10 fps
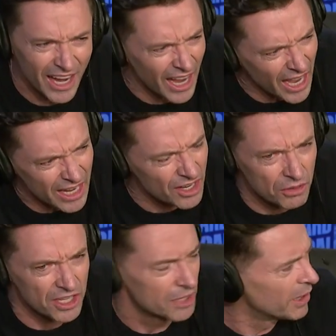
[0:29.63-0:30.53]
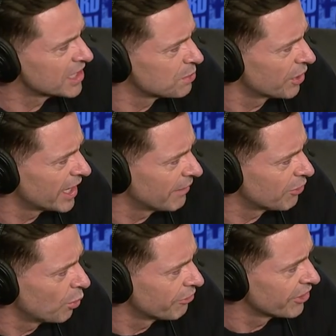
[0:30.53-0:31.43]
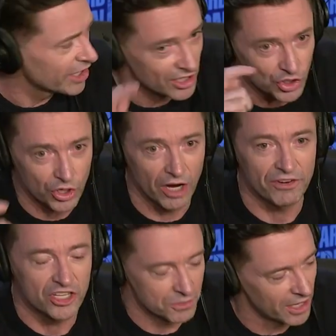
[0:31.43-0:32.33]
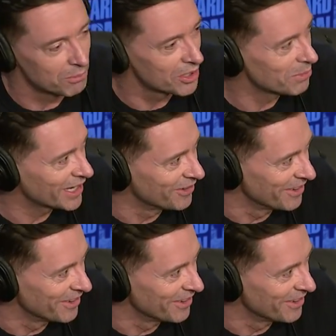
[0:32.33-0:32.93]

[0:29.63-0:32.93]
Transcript: I don't think the baseball cap for Wolverine. I took it off. He goes, yeah, put it back on.